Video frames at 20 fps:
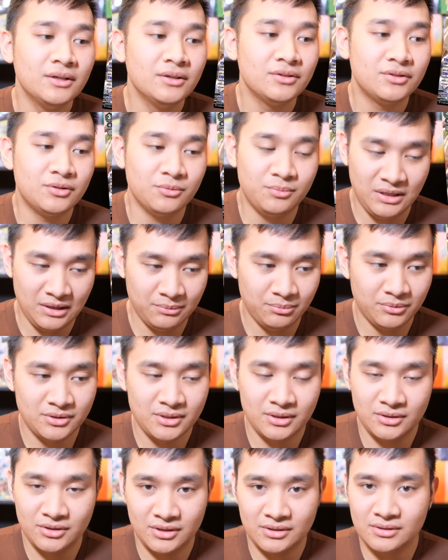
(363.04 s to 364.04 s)
to be able
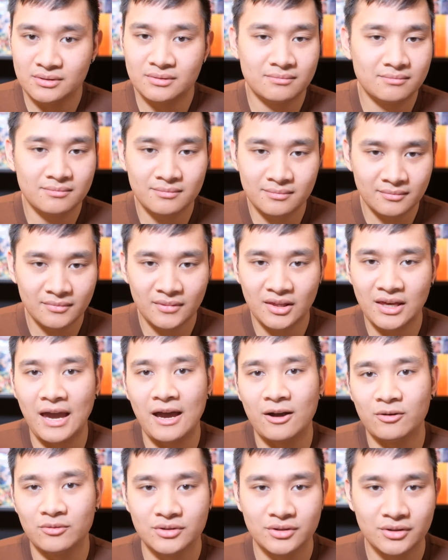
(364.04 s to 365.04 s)
to just
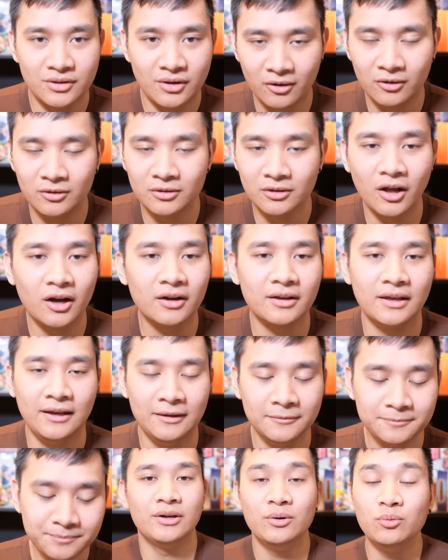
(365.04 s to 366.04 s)
counter all
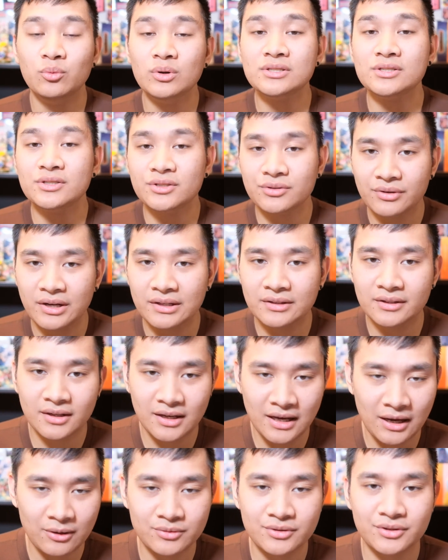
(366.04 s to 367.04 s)
locking, it was a direct
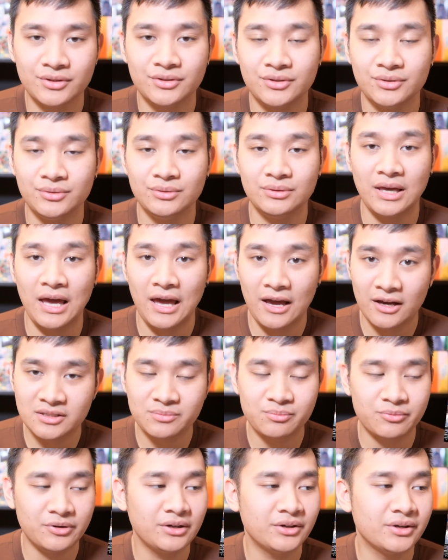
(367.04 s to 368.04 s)
counter to Chaos
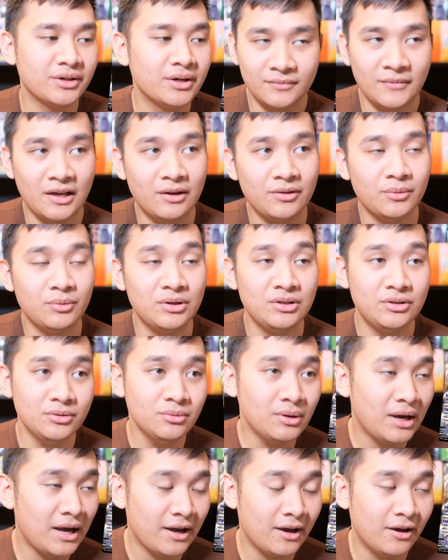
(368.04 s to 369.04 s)
Breaker. Now that we do
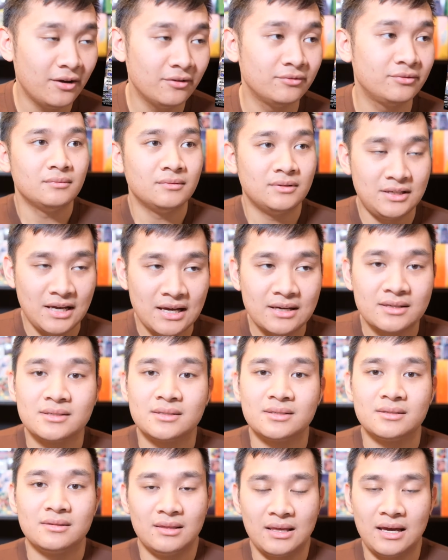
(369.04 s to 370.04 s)
have
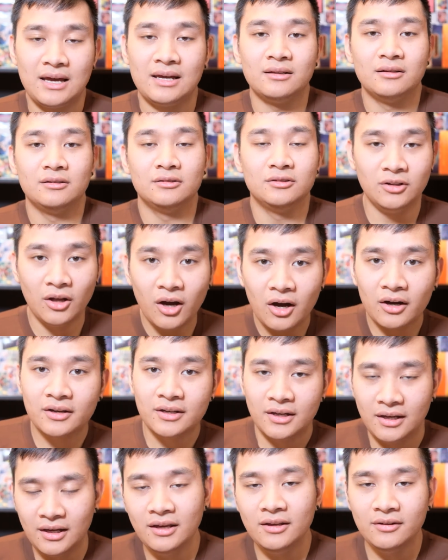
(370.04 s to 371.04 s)
decks that lock
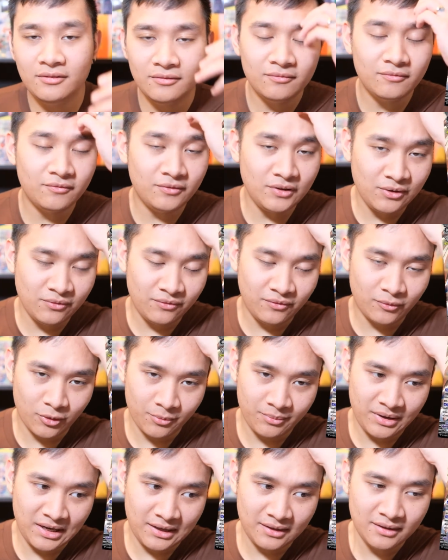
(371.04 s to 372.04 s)
in V
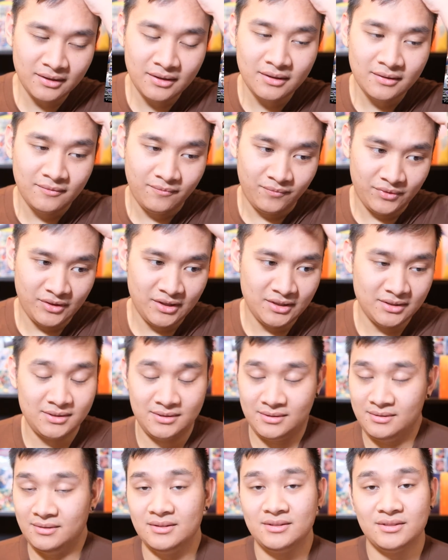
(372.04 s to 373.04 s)
format,
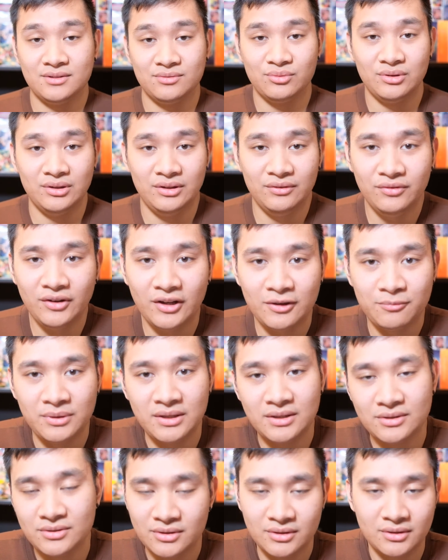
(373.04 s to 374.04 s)
this is really fun
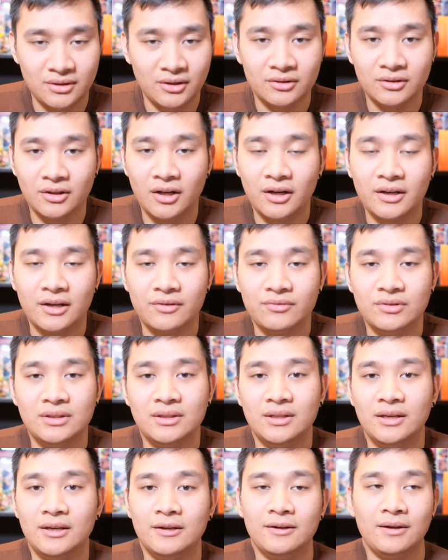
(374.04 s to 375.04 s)
because you can unlock
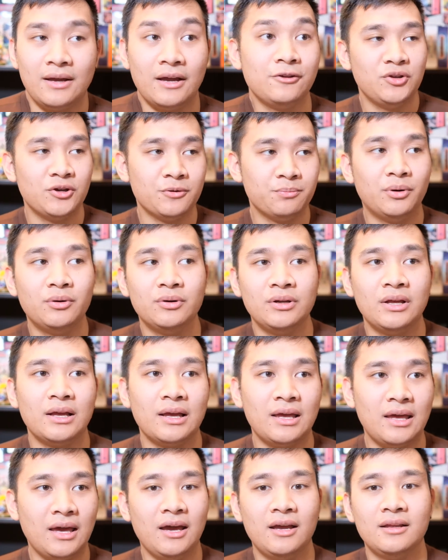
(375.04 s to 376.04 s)
everything and your opponent
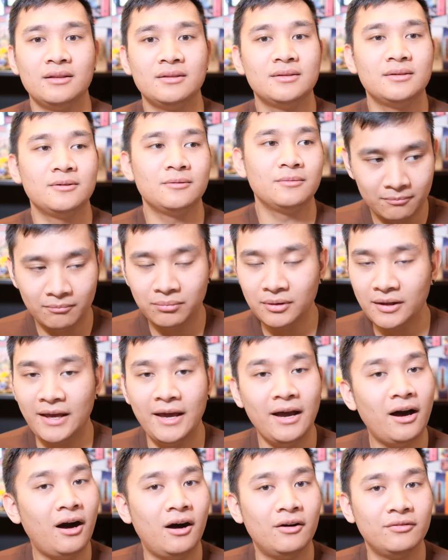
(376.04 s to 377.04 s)
can't play
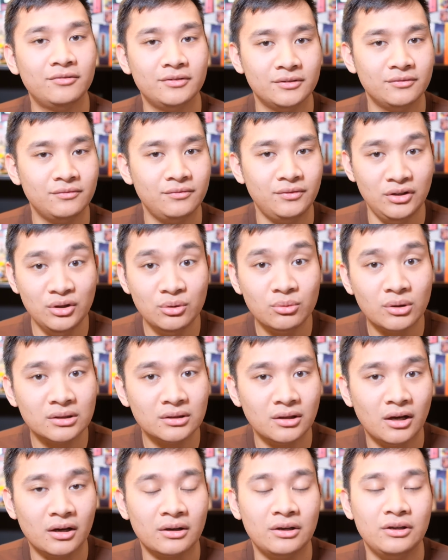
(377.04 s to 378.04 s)
off of you
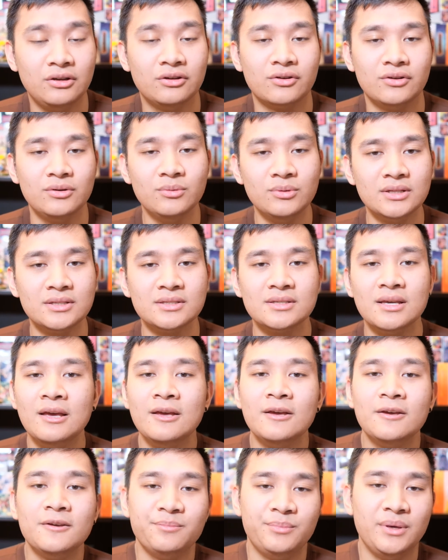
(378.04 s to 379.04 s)
unlocking your units
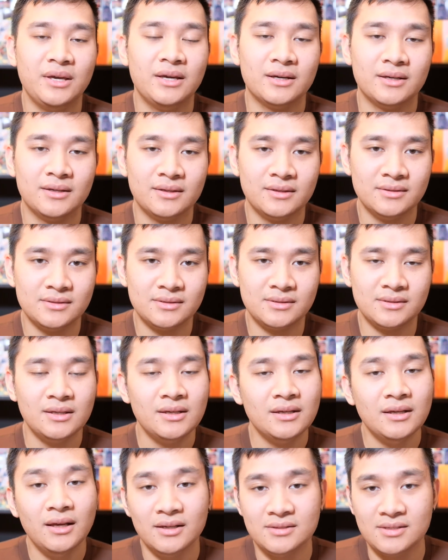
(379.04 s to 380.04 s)
because
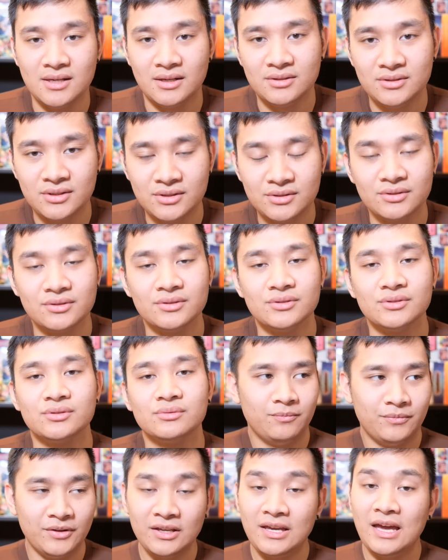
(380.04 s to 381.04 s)
Azel Scissors
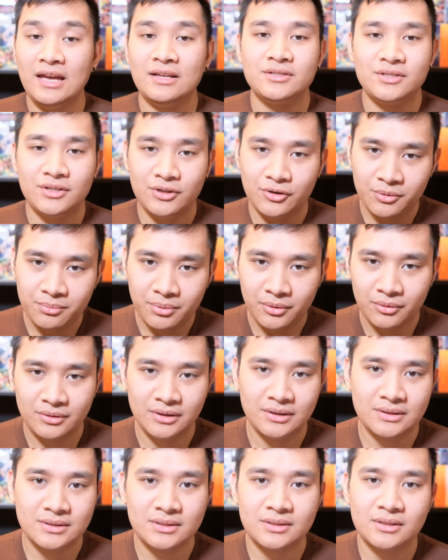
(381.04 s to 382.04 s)
negates your
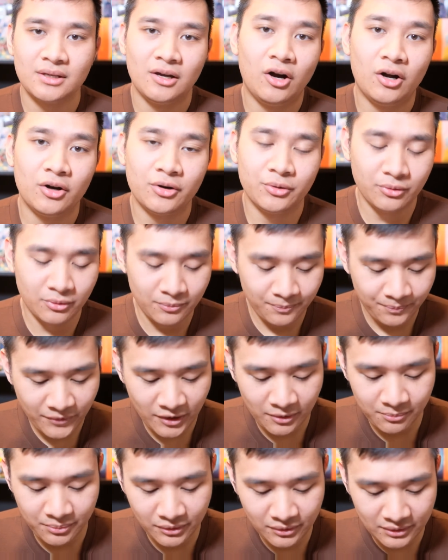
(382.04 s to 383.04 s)
opponent's auto
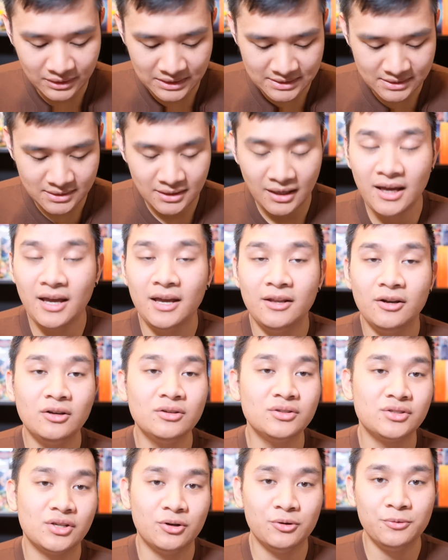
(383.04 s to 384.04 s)
abilities. And
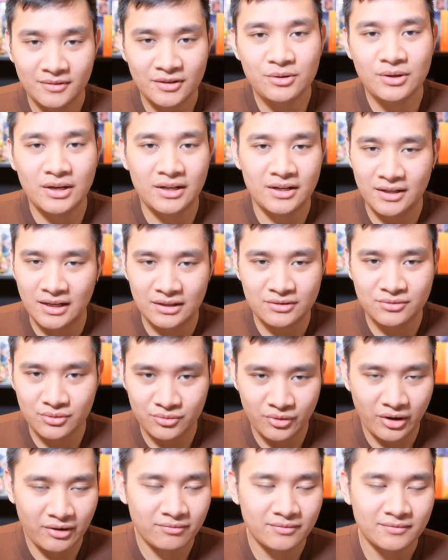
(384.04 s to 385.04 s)
also you get an extra
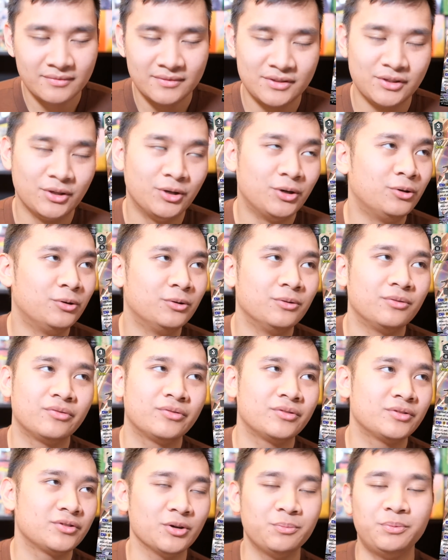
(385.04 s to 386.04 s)
drive. So
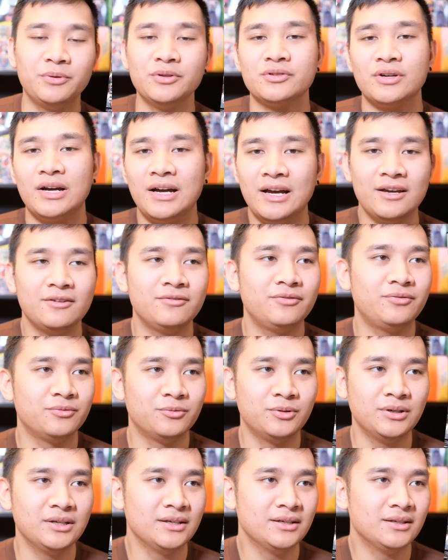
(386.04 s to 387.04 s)
triple drive
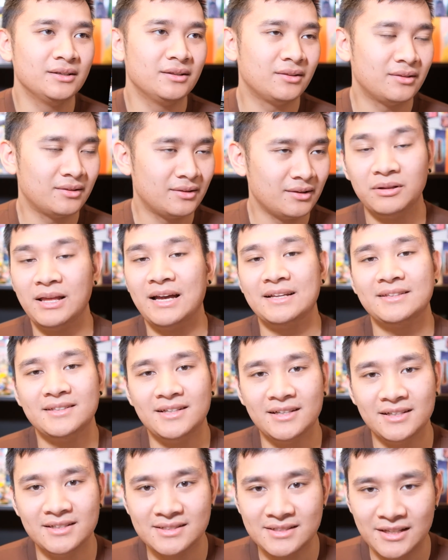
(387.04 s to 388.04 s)
with
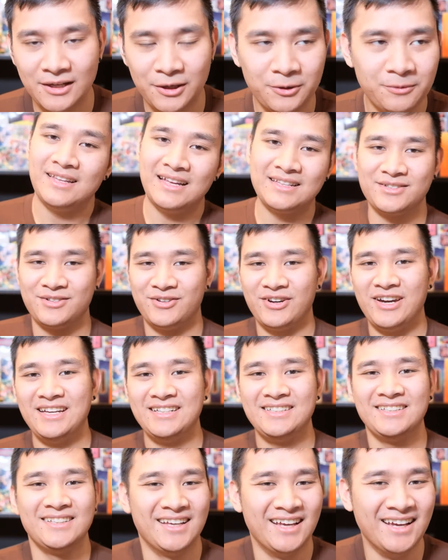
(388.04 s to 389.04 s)
Platina Azel, that's
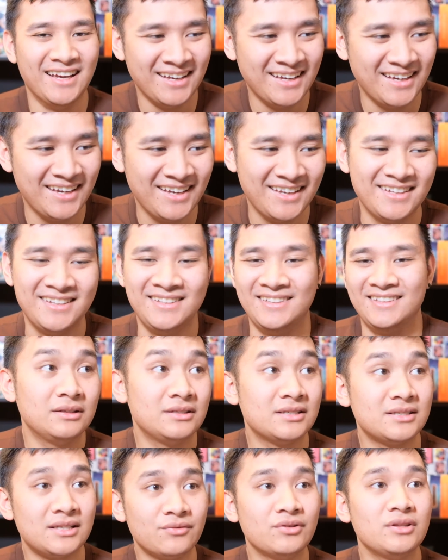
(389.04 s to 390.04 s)
great. And
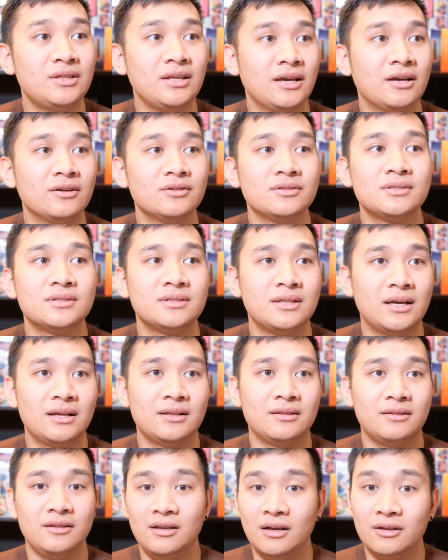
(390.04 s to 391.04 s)
just everything else
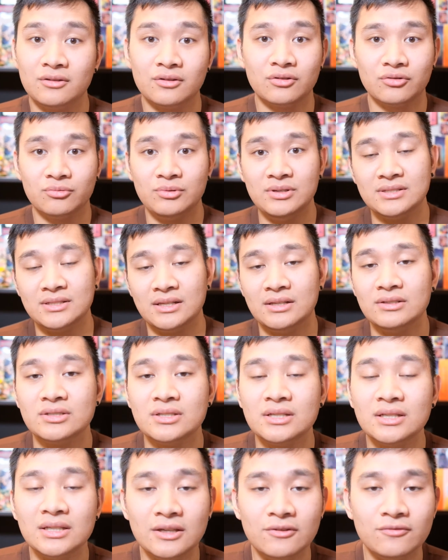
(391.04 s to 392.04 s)
that the other 3 Azels
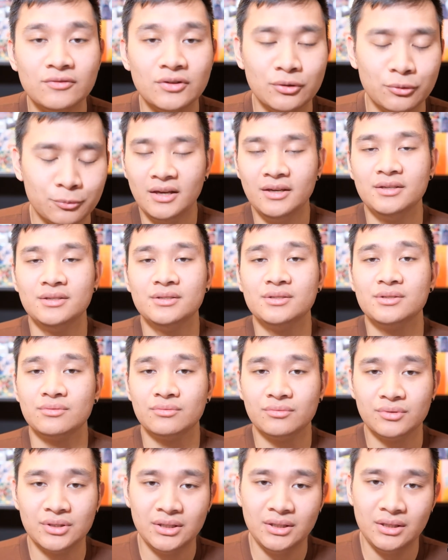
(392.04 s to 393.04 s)
can give you is
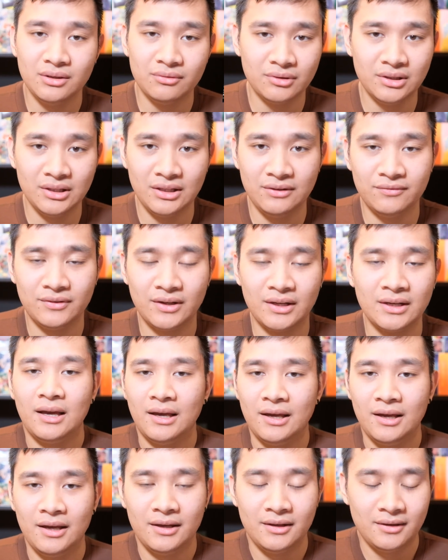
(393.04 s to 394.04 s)
really, really fun.
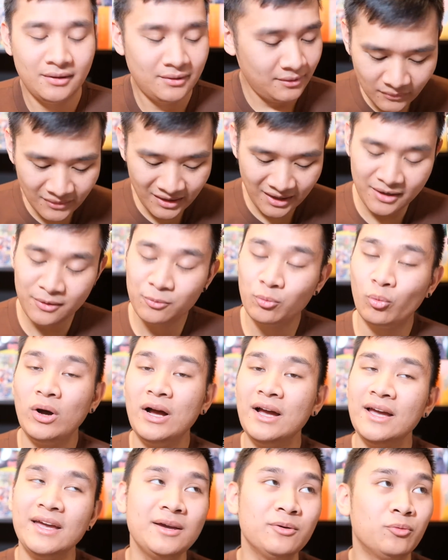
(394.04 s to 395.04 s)
And
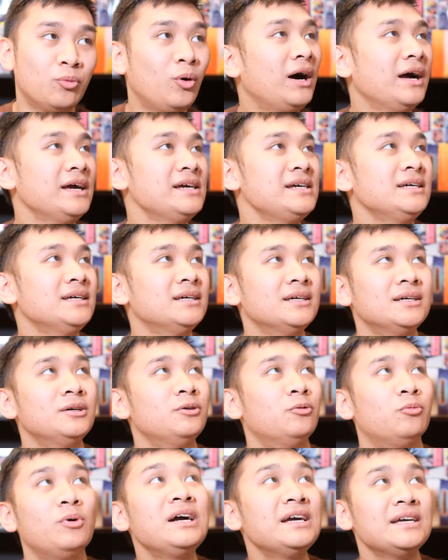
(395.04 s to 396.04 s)
why
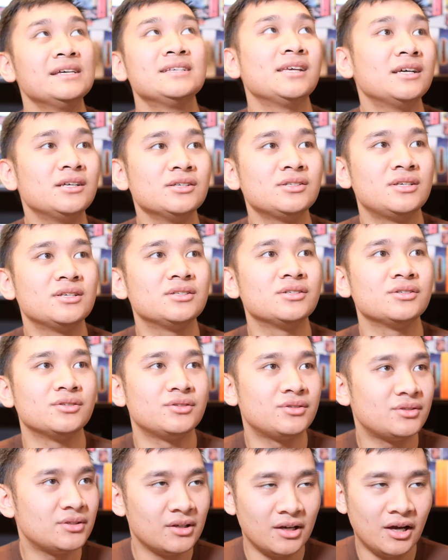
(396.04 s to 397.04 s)
Azel
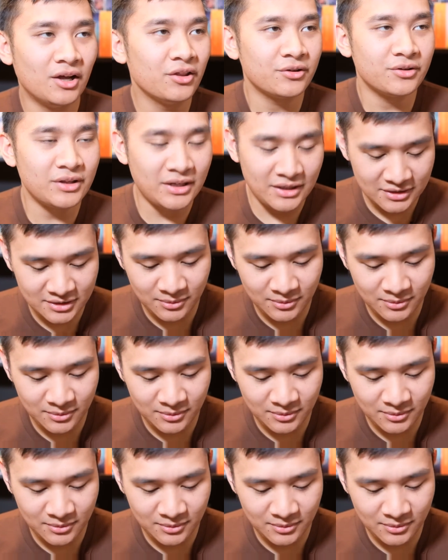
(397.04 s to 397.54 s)
Scissors, other than its